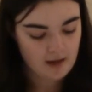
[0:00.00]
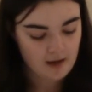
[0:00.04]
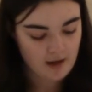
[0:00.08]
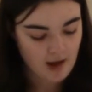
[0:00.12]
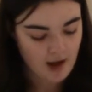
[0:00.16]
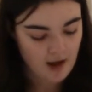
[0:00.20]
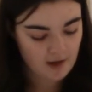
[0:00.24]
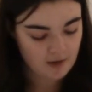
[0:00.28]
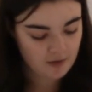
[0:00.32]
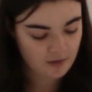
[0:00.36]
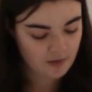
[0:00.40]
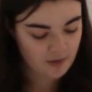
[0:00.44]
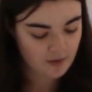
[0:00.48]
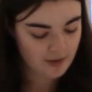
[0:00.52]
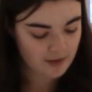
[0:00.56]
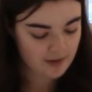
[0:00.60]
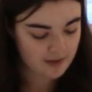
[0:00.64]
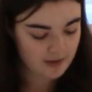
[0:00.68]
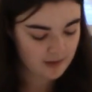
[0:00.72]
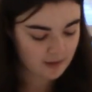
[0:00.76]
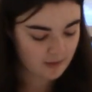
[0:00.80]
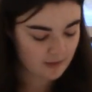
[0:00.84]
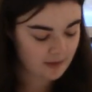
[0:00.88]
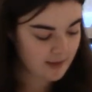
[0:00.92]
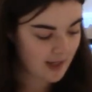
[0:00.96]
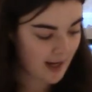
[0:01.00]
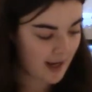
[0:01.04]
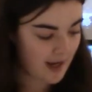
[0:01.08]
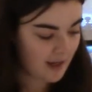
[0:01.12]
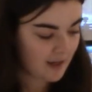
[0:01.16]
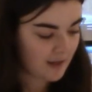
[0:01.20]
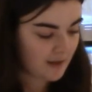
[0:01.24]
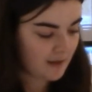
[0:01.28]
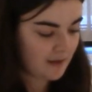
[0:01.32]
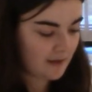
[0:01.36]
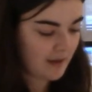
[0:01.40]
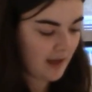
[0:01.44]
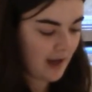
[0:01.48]
And you're going to
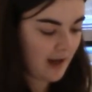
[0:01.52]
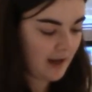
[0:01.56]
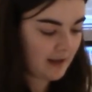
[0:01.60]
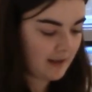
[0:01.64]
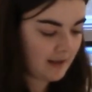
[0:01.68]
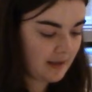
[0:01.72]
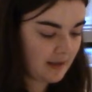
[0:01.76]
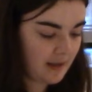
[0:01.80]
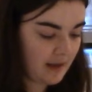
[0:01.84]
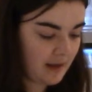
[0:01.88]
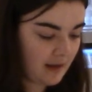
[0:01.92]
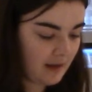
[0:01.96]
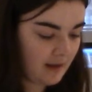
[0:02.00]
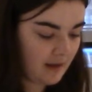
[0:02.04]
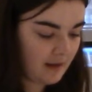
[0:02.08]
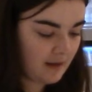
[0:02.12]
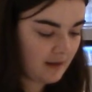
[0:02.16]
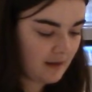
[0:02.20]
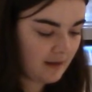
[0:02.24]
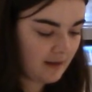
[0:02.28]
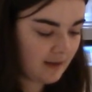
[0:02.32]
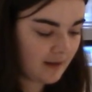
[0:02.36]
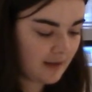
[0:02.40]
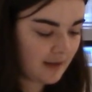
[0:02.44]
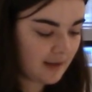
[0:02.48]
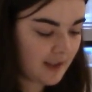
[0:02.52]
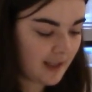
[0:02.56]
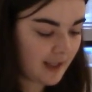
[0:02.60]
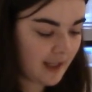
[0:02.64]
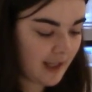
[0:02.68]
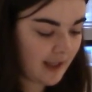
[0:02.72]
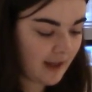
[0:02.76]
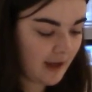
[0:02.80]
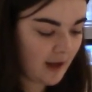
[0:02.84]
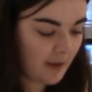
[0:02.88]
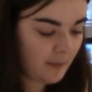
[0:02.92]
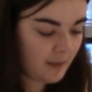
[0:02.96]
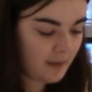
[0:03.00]
take that
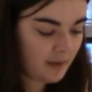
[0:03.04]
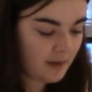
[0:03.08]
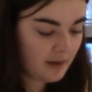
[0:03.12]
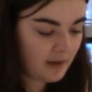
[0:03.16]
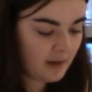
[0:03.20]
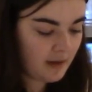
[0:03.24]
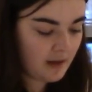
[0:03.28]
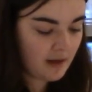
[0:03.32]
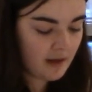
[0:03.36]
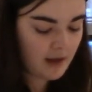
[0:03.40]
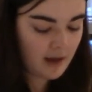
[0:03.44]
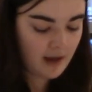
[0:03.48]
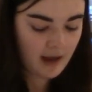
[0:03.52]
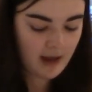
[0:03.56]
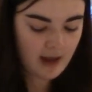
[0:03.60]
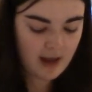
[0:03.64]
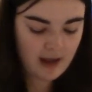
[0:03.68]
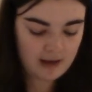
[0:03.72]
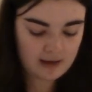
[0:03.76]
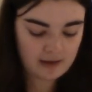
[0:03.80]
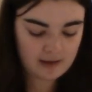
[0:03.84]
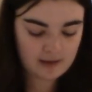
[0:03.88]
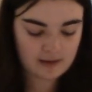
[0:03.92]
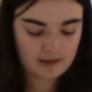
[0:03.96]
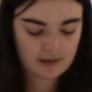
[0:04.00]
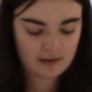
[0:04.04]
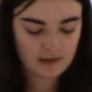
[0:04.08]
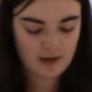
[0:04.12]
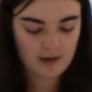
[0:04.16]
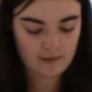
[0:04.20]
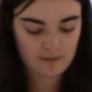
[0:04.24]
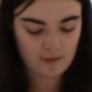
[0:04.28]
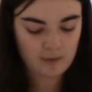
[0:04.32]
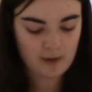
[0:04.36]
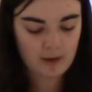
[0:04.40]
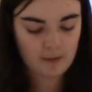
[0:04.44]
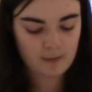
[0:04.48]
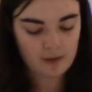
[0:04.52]
sticking up end of
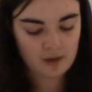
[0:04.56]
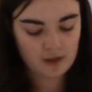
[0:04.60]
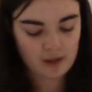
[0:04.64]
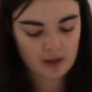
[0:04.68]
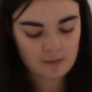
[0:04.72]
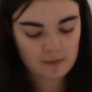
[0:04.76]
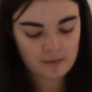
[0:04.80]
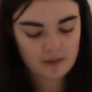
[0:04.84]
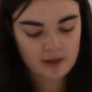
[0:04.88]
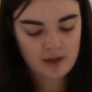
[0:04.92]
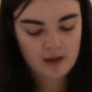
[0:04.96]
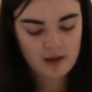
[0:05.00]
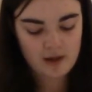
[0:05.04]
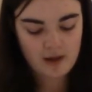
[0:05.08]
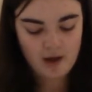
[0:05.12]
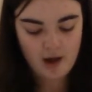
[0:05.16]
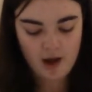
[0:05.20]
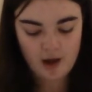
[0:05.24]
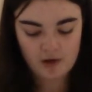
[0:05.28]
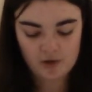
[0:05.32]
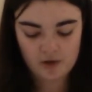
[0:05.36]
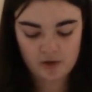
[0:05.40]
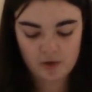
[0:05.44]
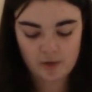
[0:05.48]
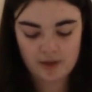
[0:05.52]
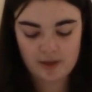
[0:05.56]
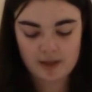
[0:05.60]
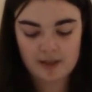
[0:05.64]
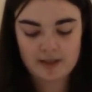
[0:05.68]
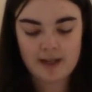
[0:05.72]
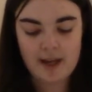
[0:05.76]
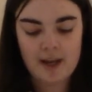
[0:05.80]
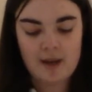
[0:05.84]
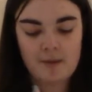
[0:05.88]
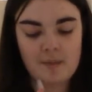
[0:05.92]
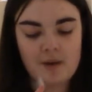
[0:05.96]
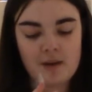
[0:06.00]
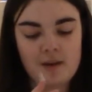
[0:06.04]
your paper clip, and you're going to
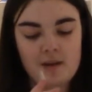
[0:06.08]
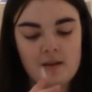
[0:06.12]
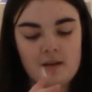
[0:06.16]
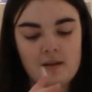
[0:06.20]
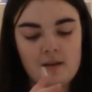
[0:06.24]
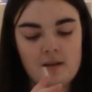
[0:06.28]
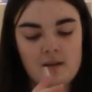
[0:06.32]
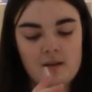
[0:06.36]
tape it